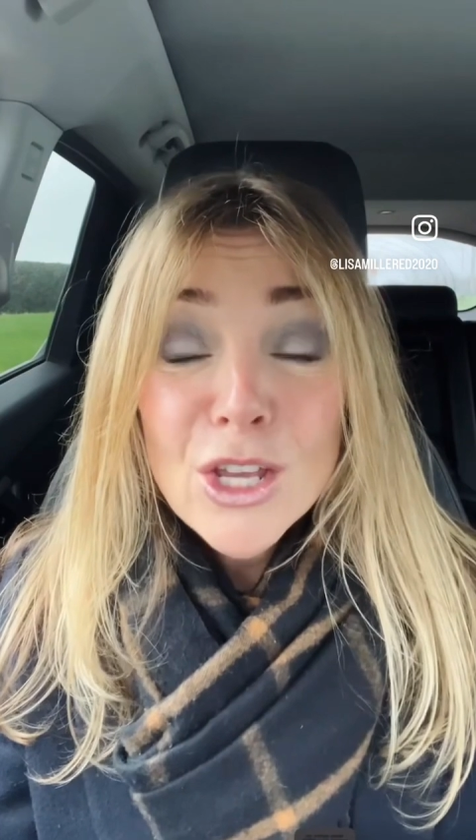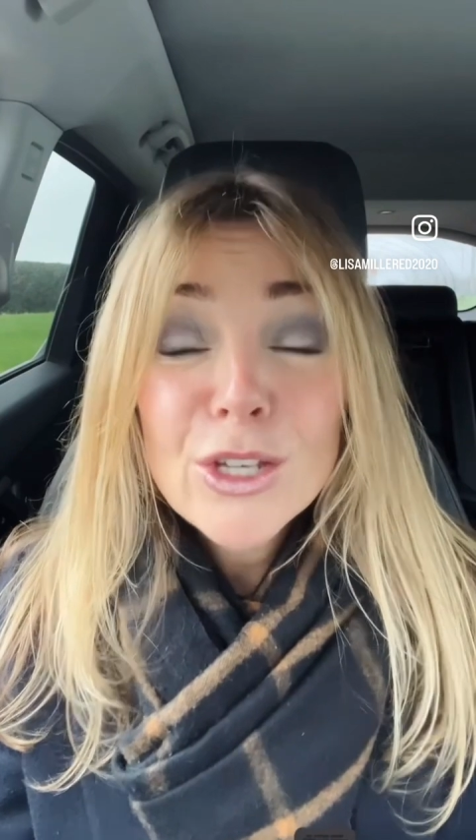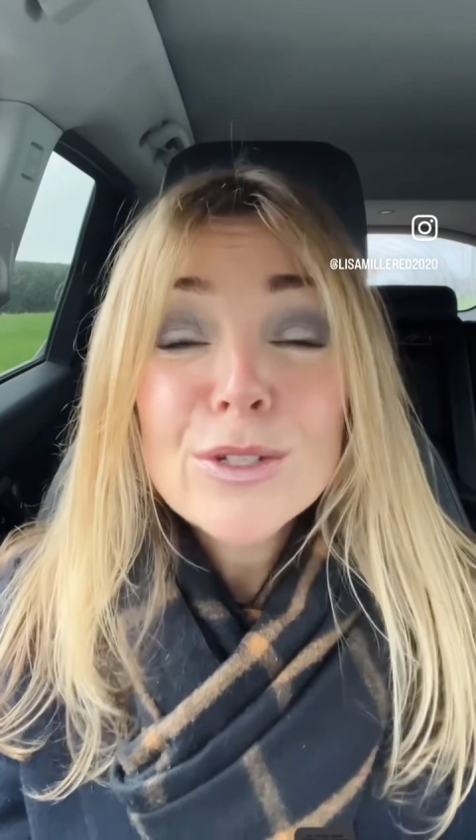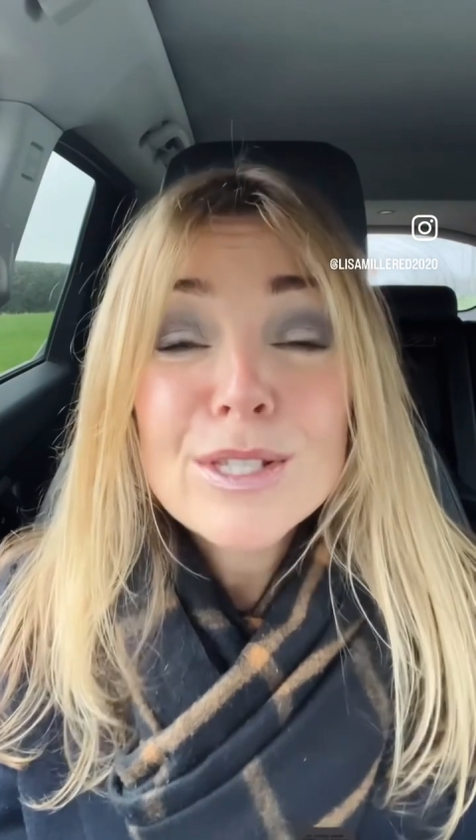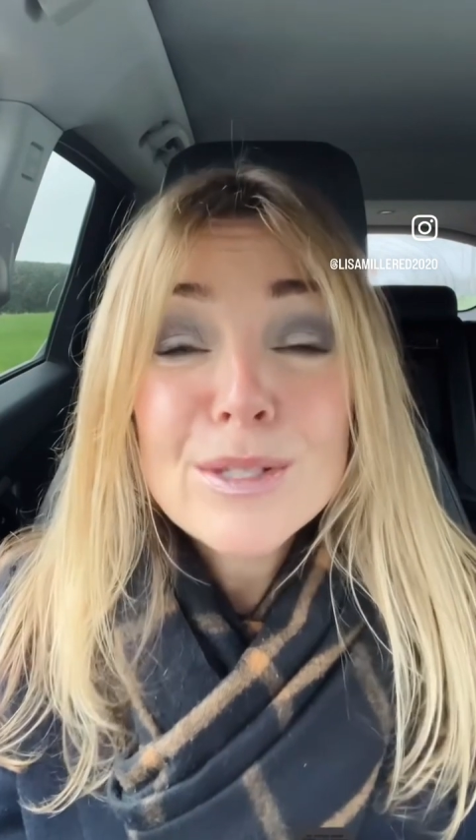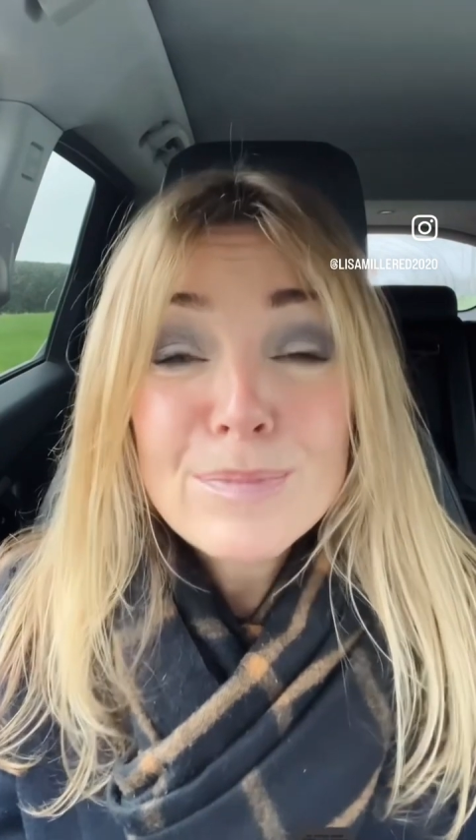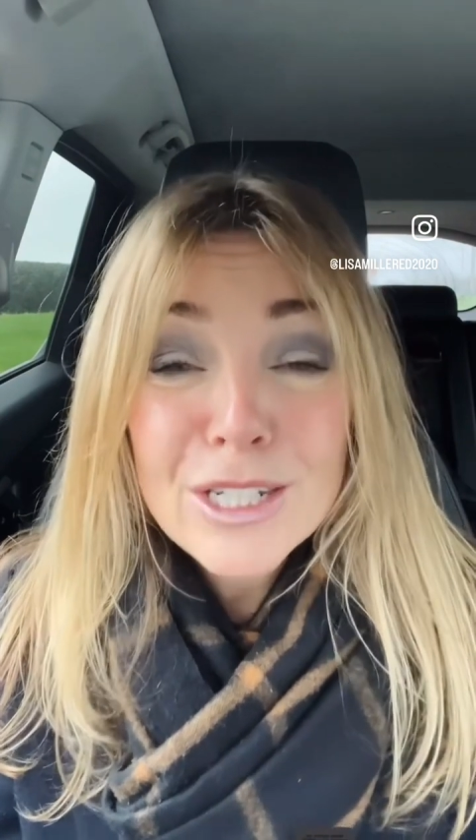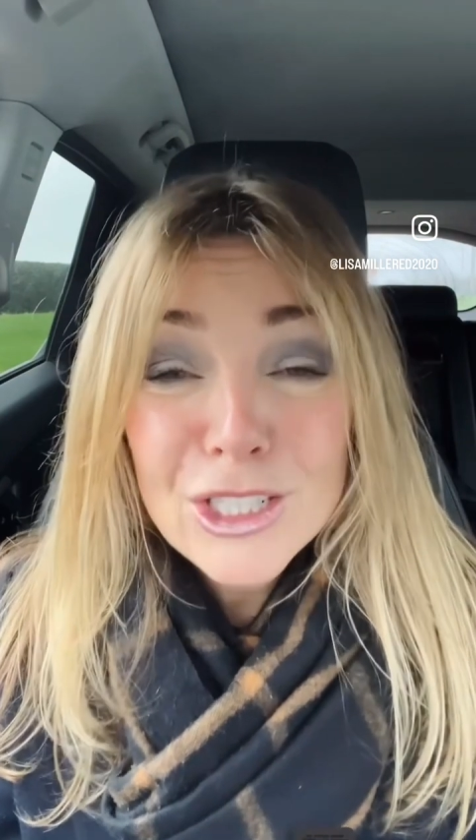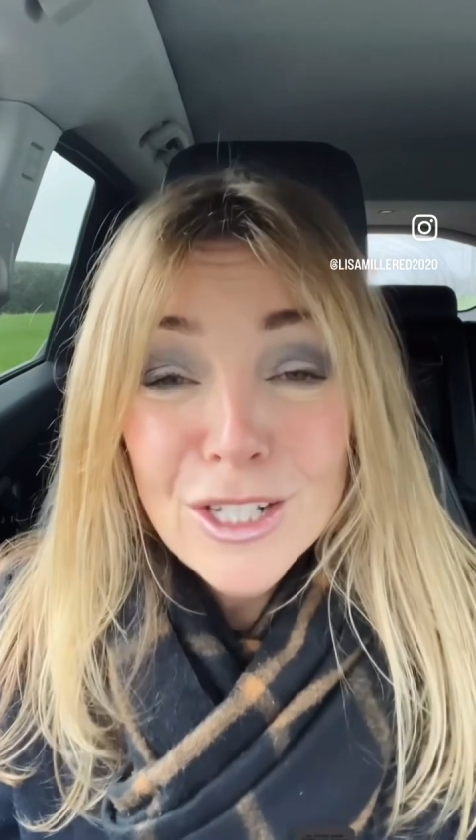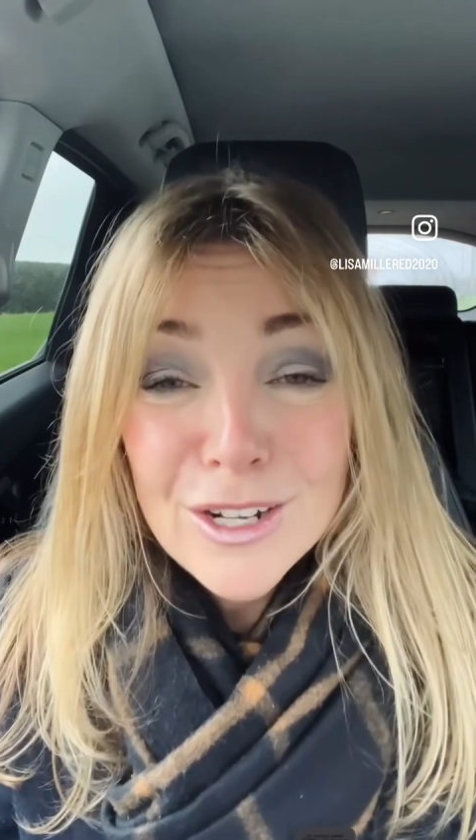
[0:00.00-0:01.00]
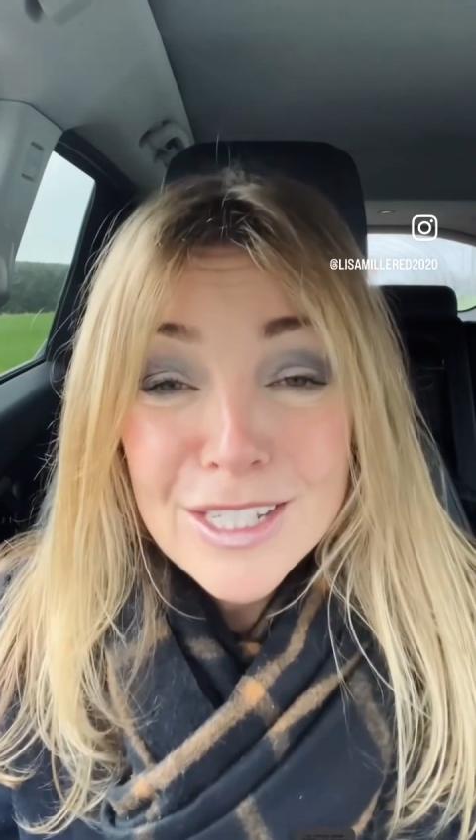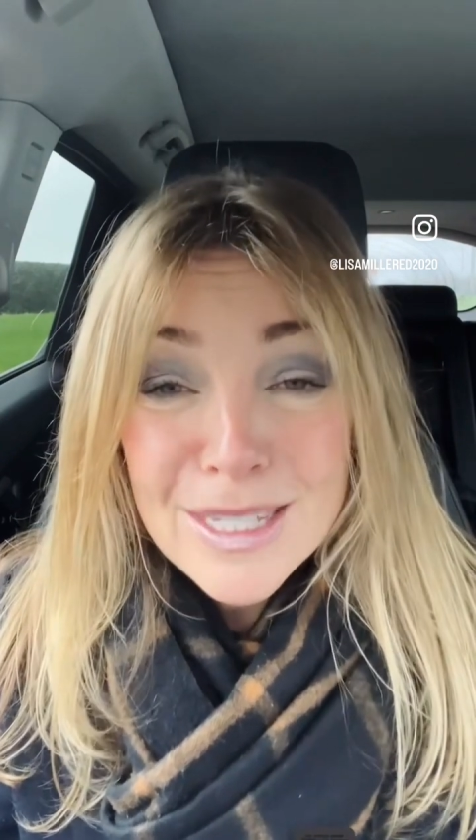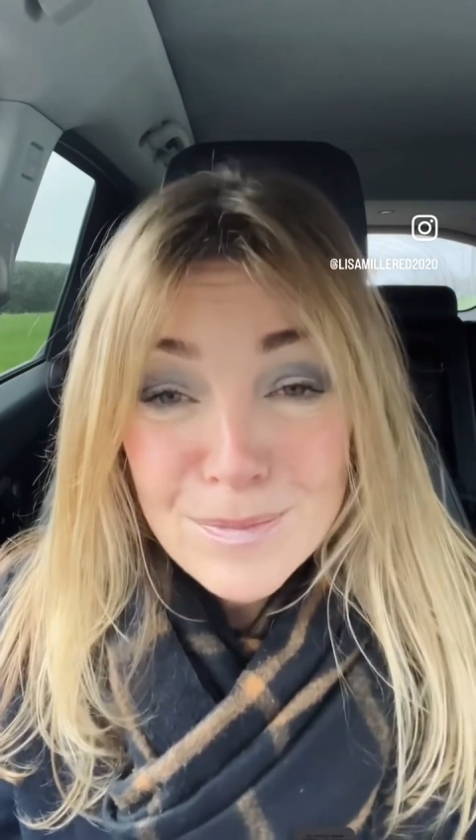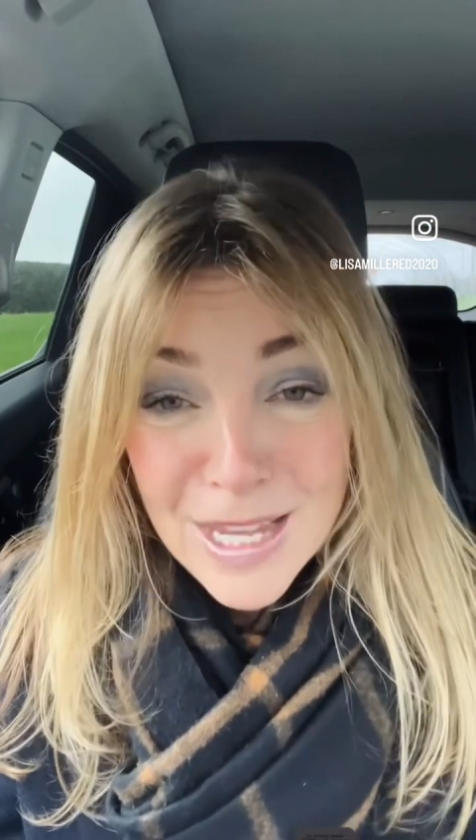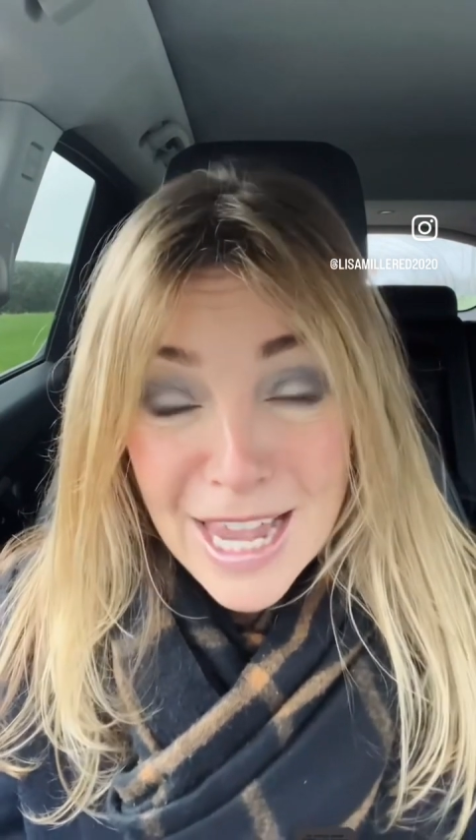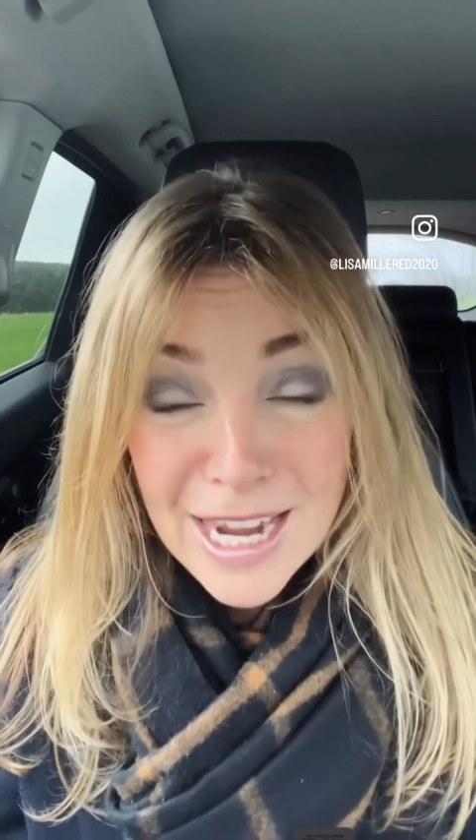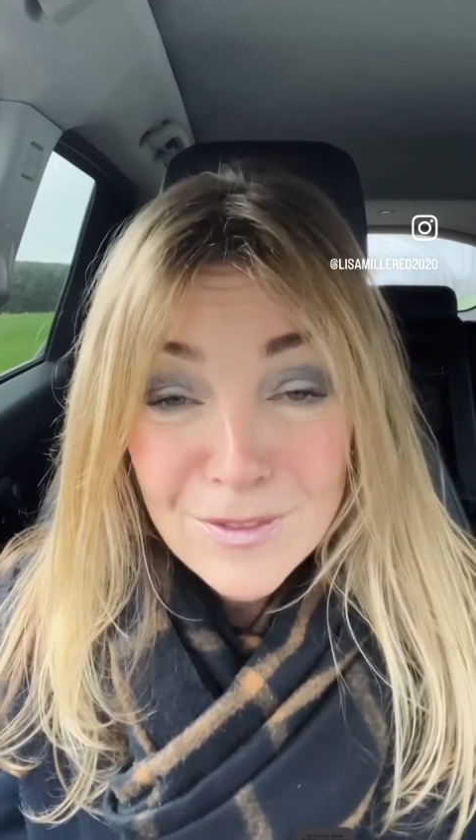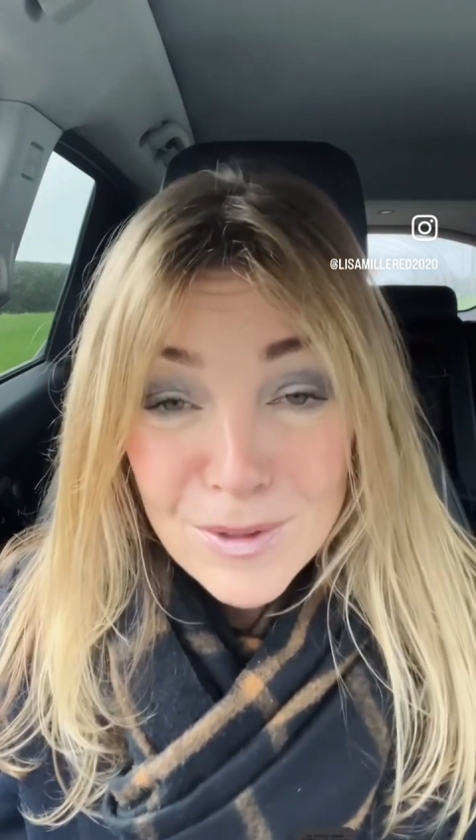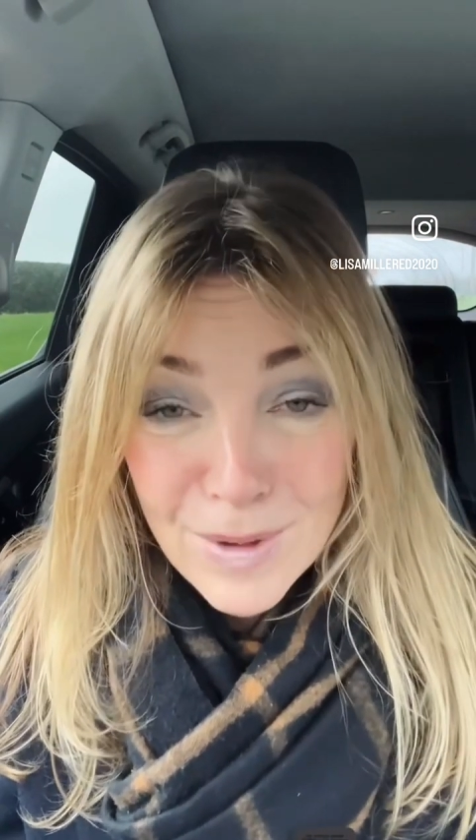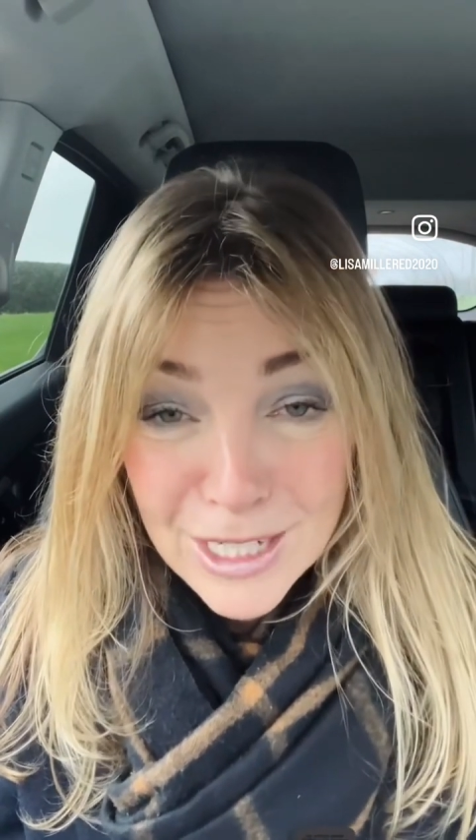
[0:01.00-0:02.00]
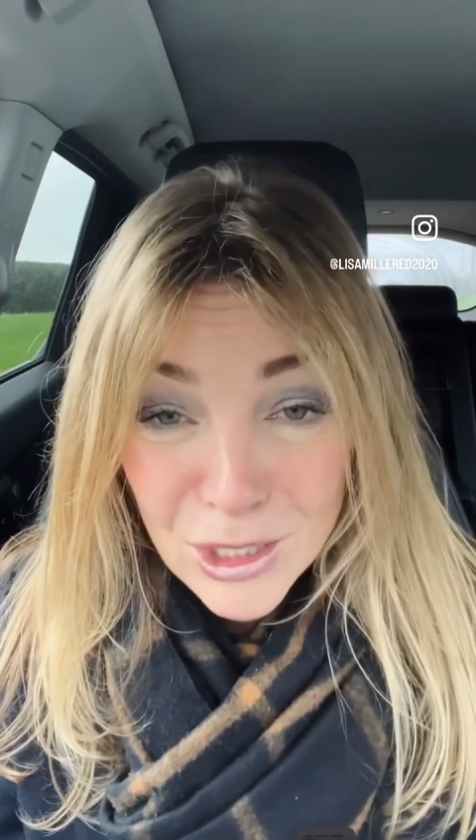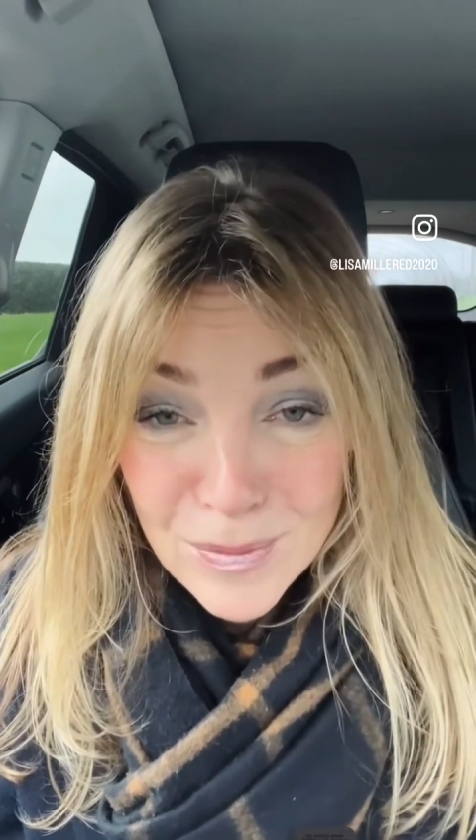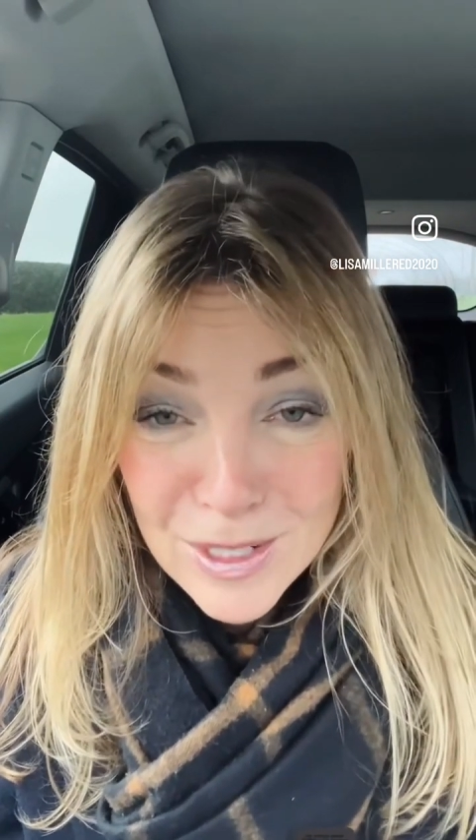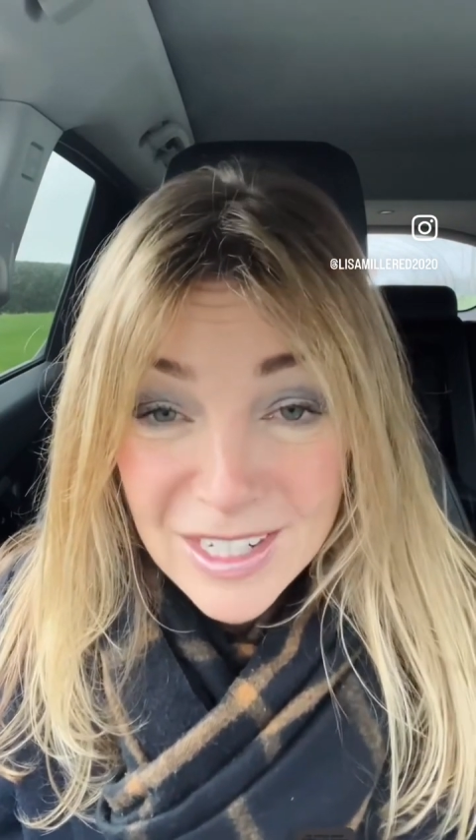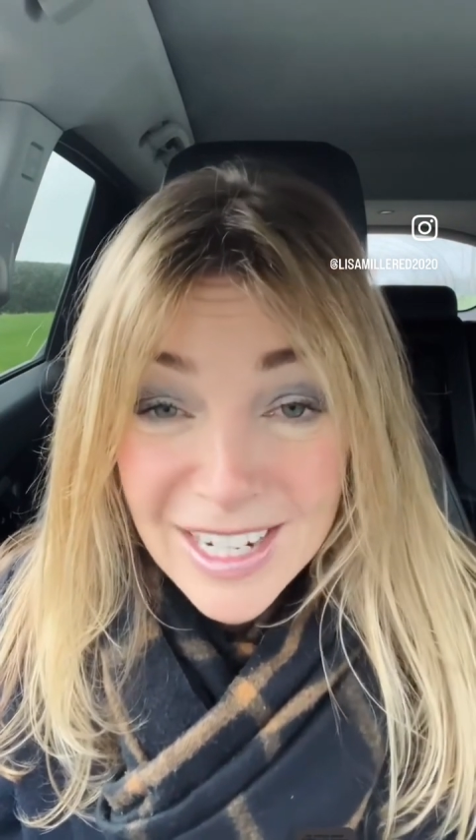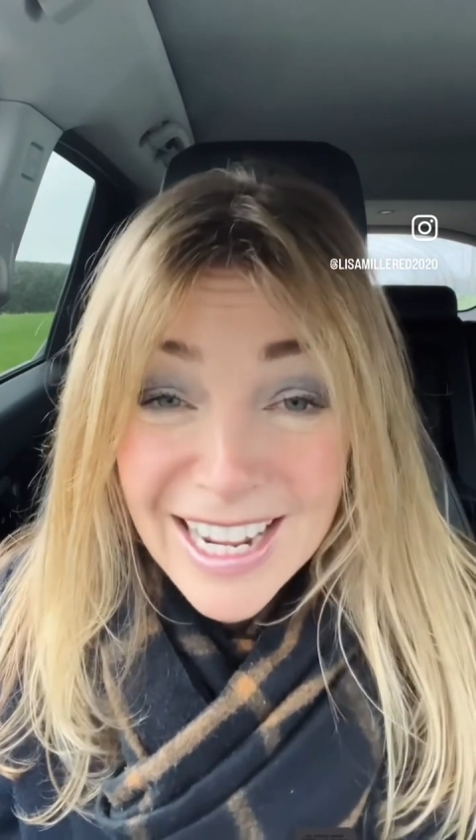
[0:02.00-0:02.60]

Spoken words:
who specialises in behaviour management.